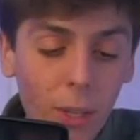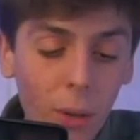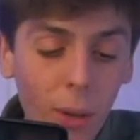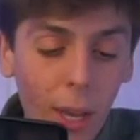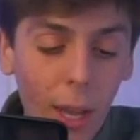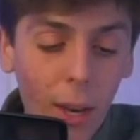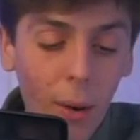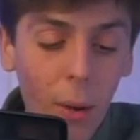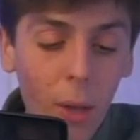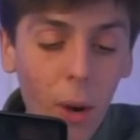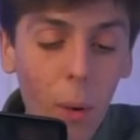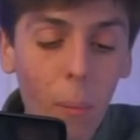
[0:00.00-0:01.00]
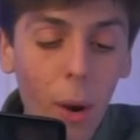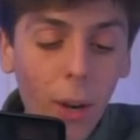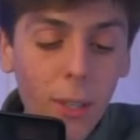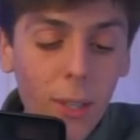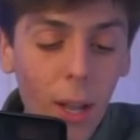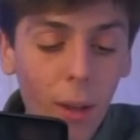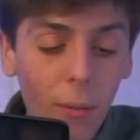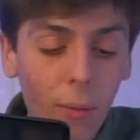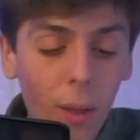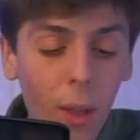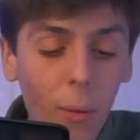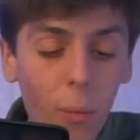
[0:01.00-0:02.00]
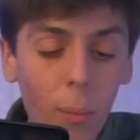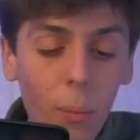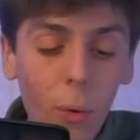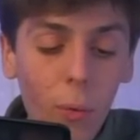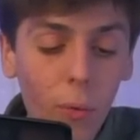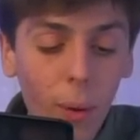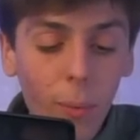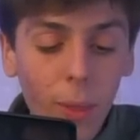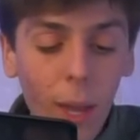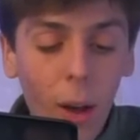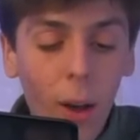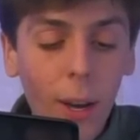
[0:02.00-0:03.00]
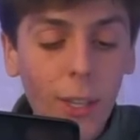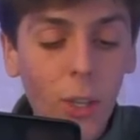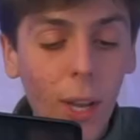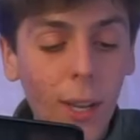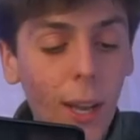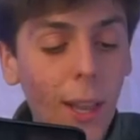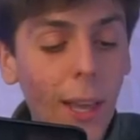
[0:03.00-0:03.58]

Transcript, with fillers: So you can, you know, mark stuff, remove from the on agenda.